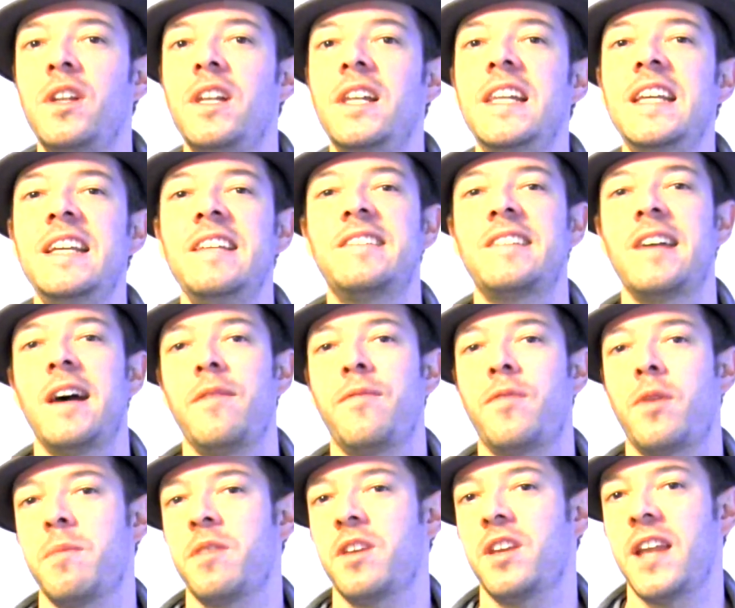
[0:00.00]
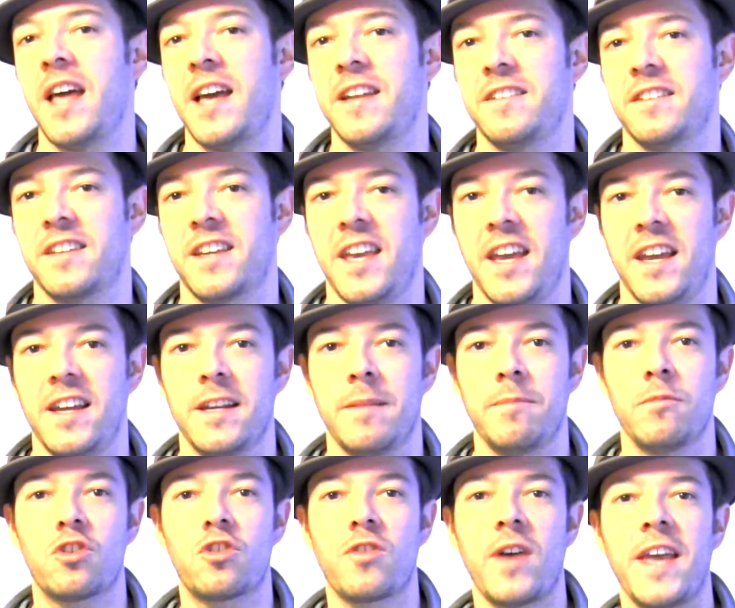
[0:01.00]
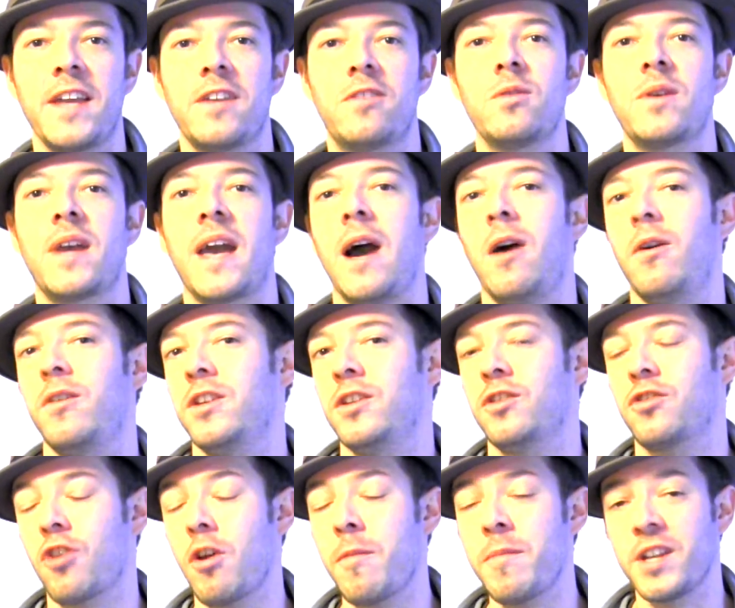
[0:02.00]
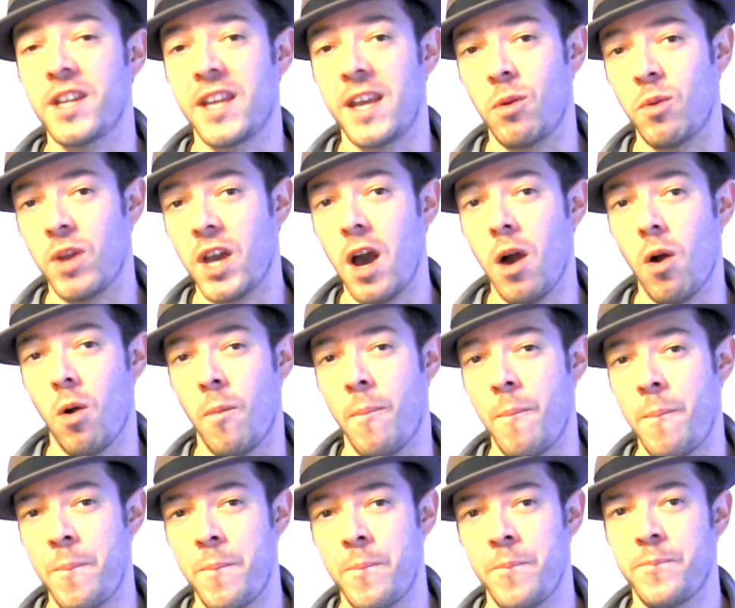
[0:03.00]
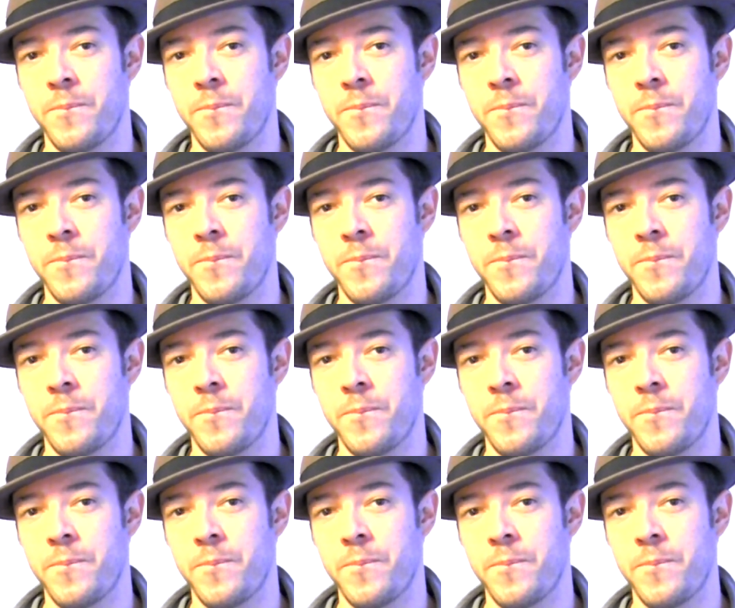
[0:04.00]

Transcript: Lisa from the United Kingdom trying to count in German. Here we go.